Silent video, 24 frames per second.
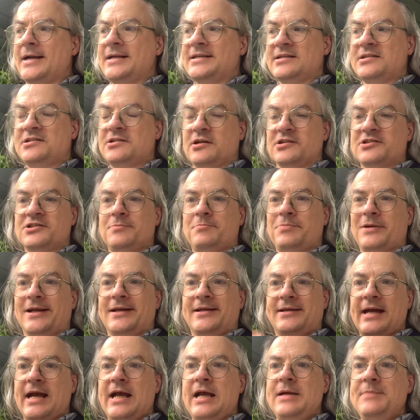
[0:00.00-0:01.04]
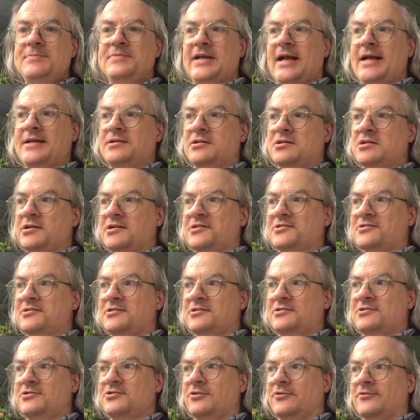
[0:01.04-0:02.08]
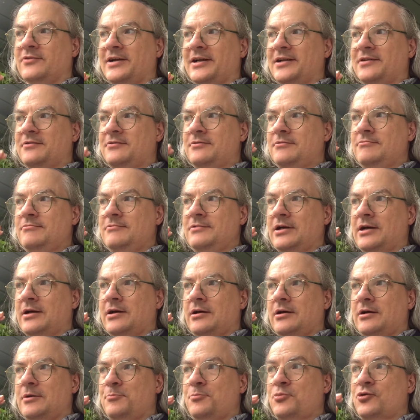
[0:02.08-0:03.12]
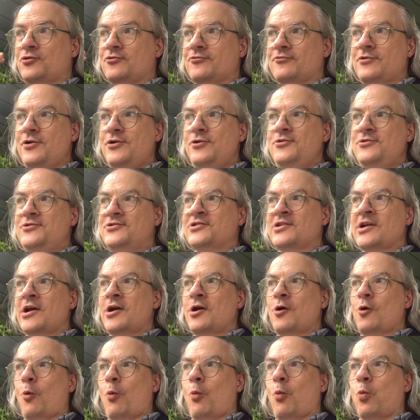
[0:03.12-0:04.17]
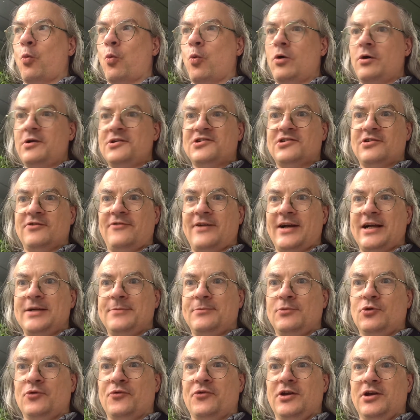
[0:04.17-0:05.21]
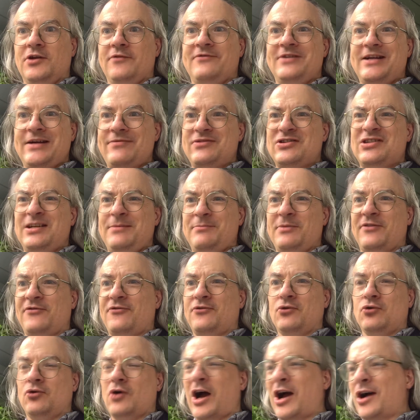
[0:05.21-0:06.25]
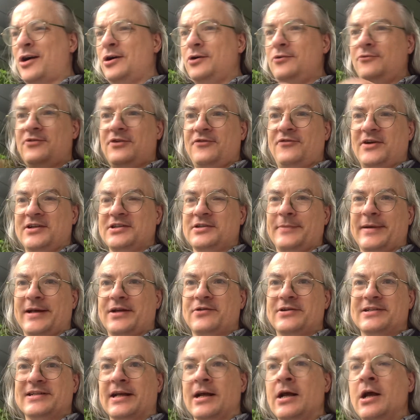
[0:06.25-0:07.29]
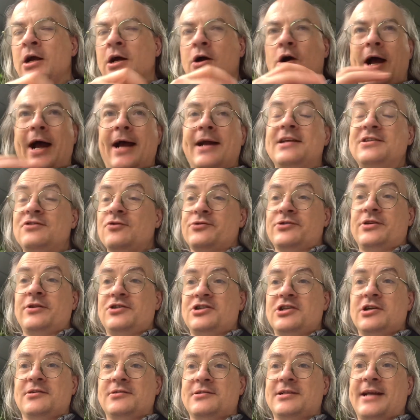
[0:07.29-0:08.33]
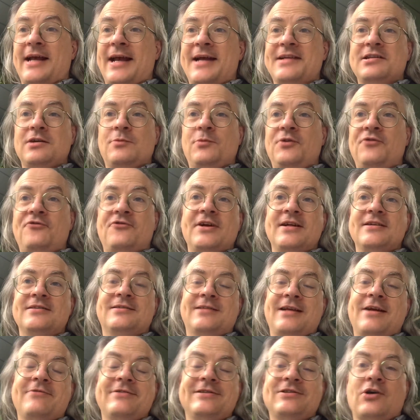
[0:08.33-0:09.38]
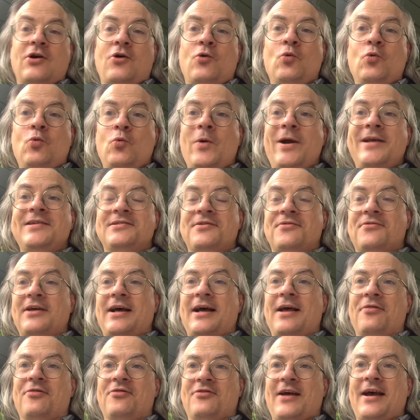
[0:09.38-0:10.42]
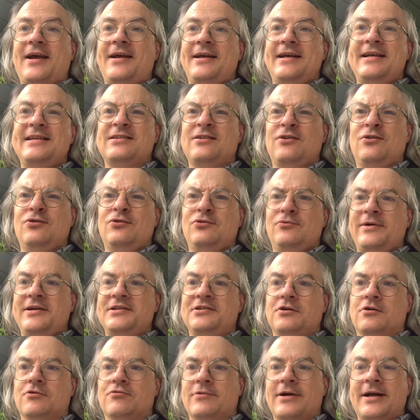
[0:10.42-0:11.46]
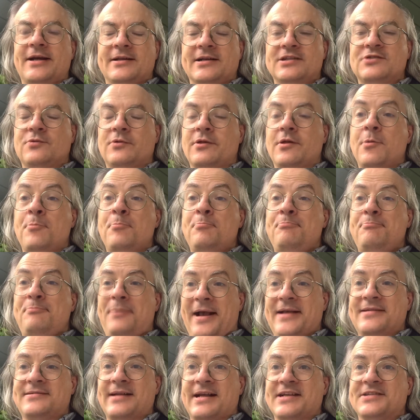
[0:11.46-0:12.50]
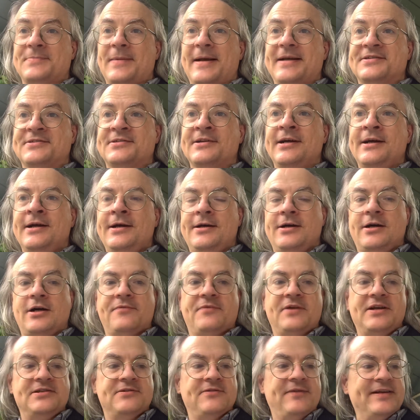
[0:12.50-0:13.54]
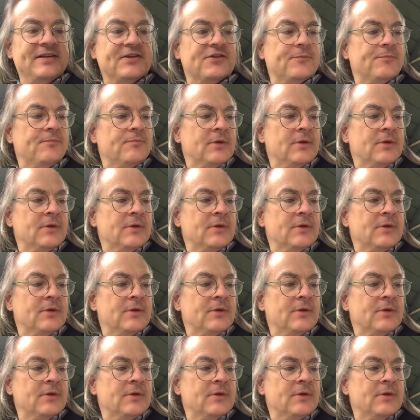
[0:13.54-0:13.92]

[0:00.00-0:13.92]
it's a chance to play games. It's a chance to sort of like peruse what's available that you've never seen before, hopefully find something interesting. And it's also a chance to catch up with friends. There is always that. That is always great. That's one of the best aspects of these events.